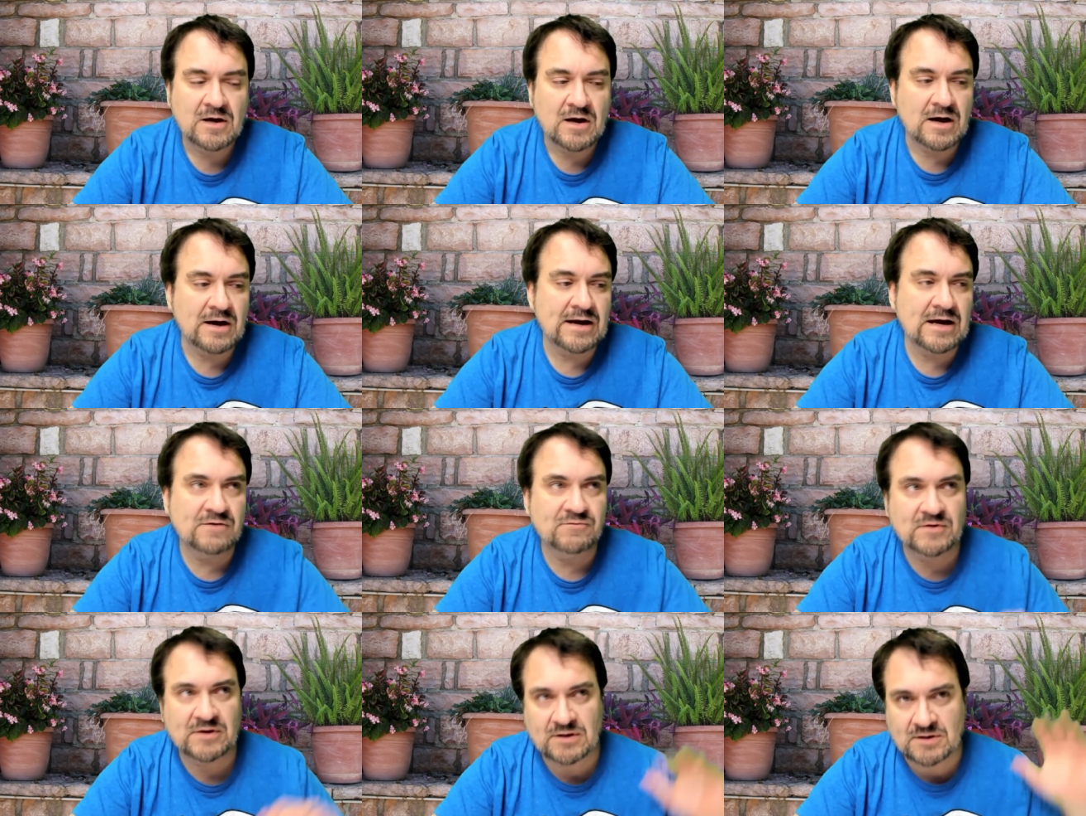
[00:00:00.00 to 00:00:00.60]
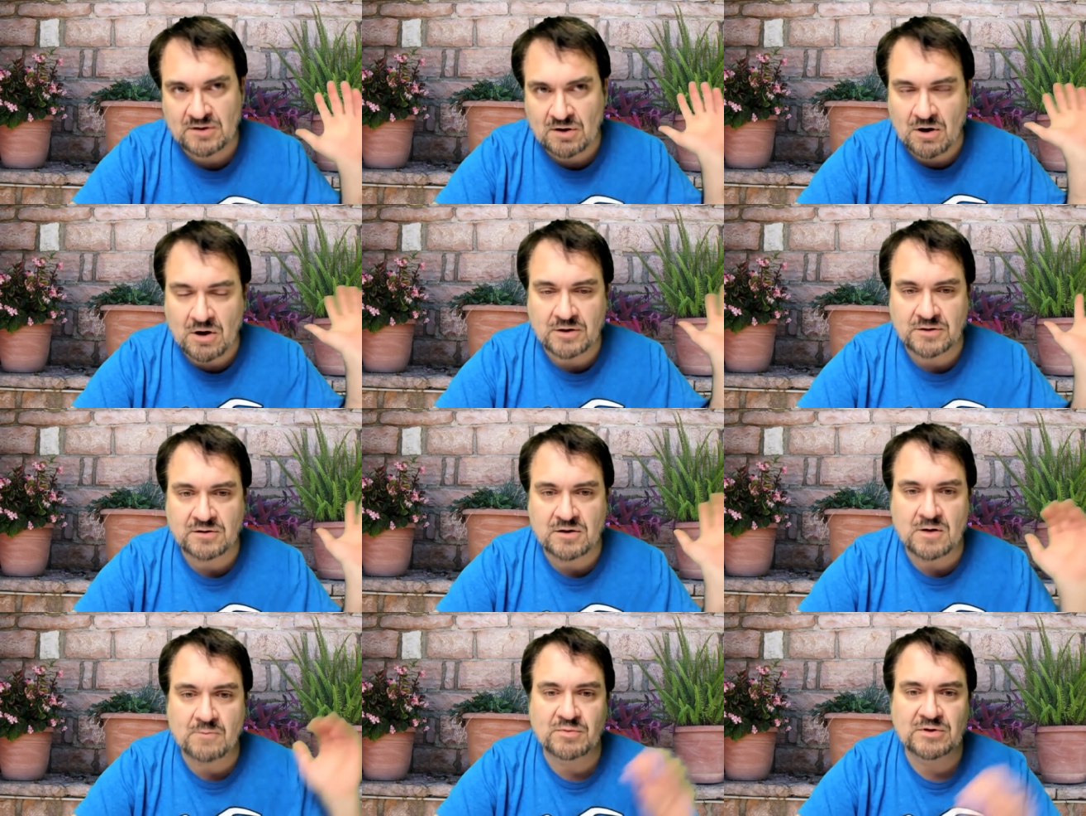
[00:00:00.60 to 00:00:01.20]
I have a
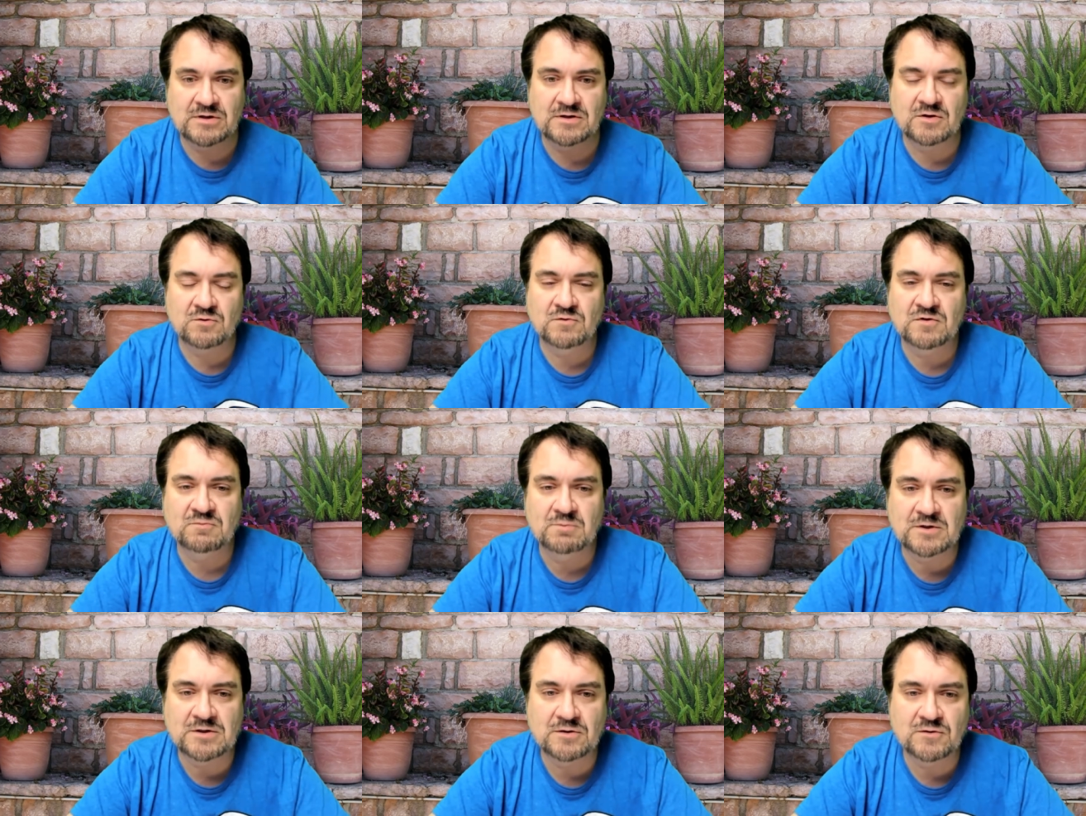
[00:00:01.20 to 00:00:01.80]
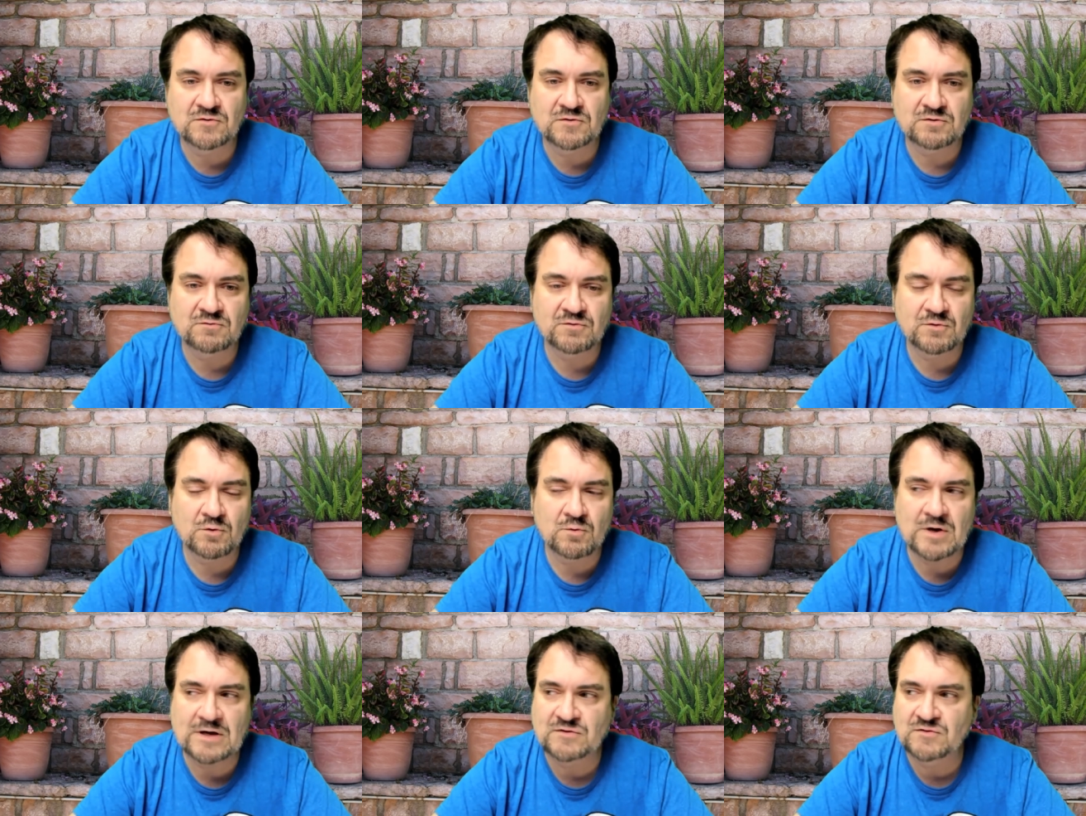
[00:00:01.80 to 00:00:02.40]
card company that we've been using
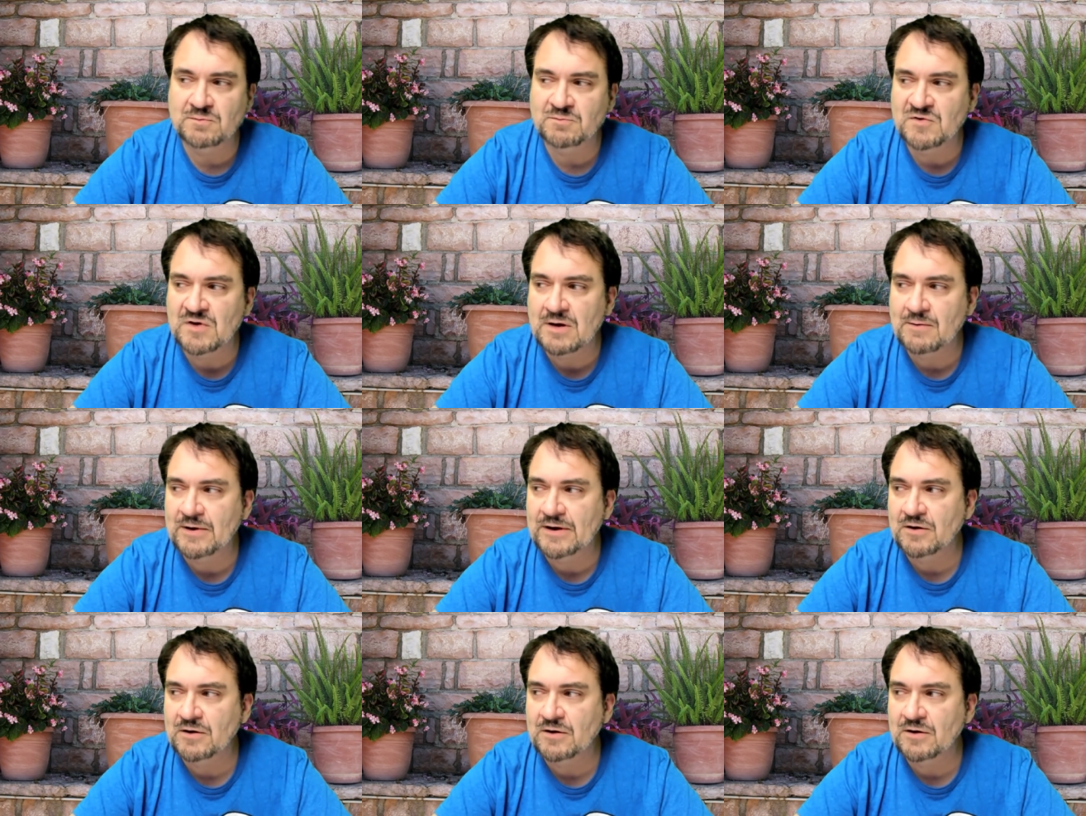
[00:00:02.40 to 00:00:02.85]
for quite some time.